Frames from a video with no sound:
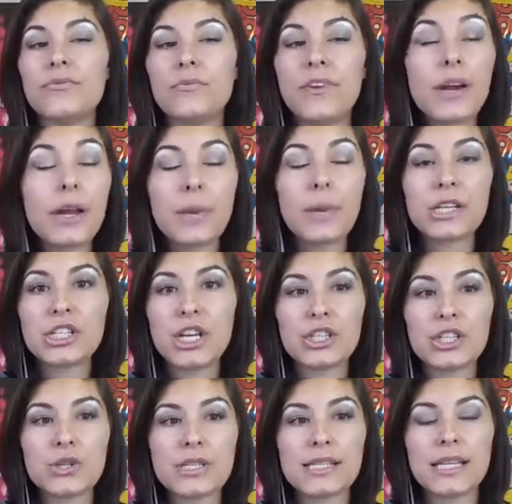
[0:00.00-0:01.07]
very much
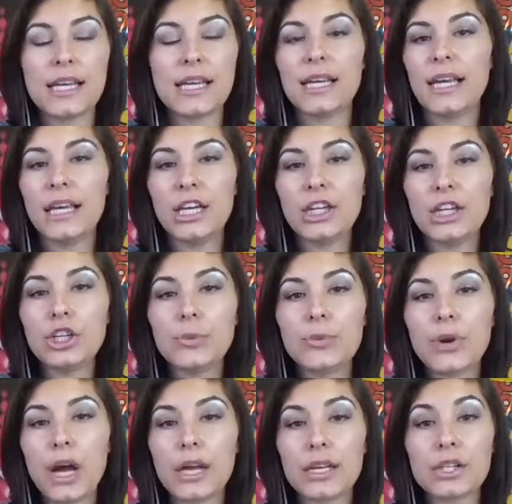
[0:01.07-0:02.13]
interested in your product or
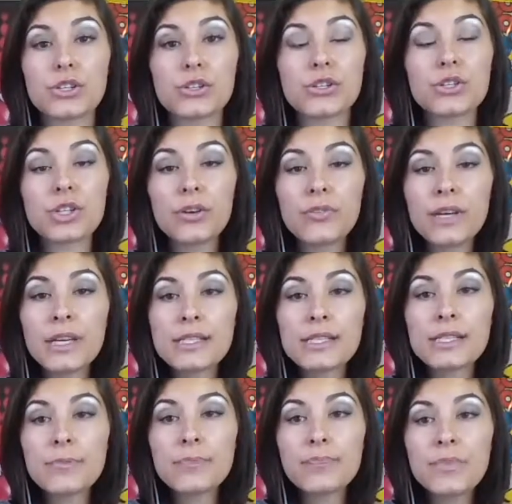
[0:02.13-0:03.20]
service, you
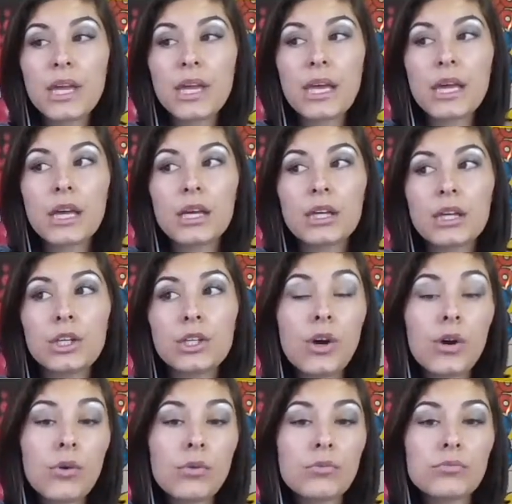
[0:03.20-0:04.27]
know,
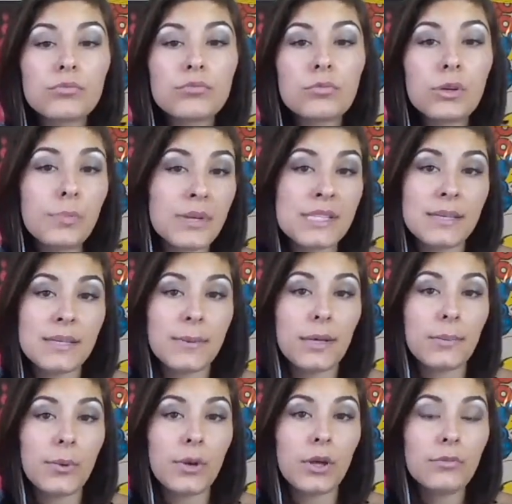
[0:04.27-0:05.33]
we're busy
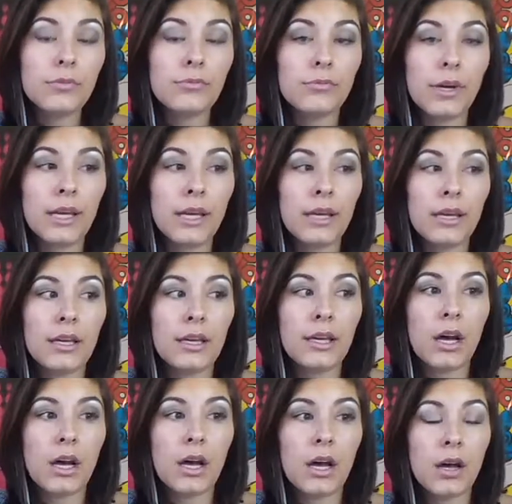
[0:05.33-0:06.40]
people. We
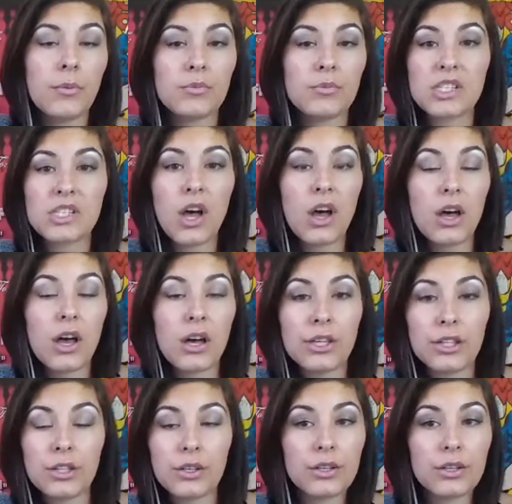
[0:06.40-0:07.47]
saw your
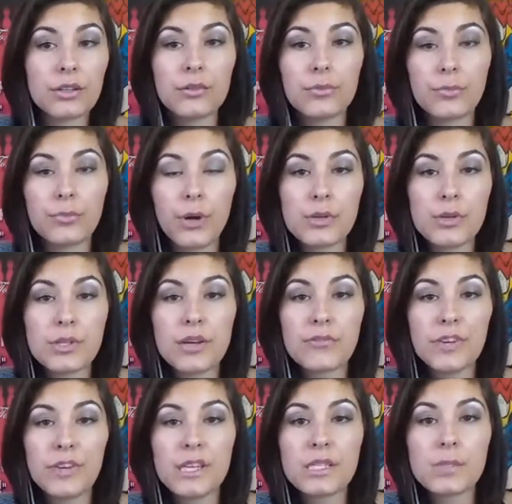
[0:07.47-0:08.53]
post on Facebook and we went off
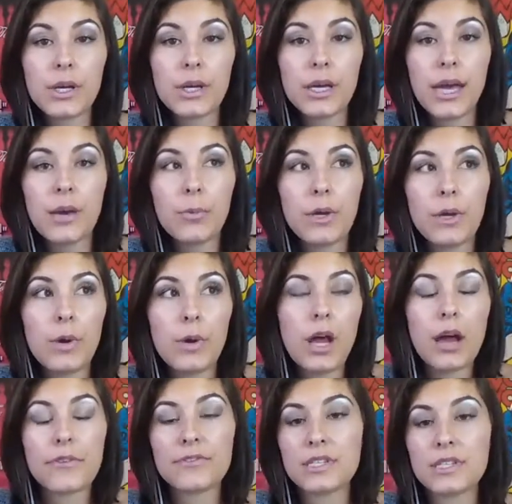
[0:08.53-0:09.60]
to finish cooking dinner.
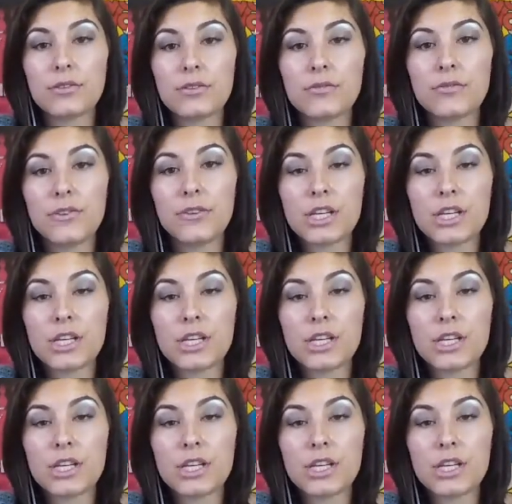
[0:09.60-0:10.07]
Or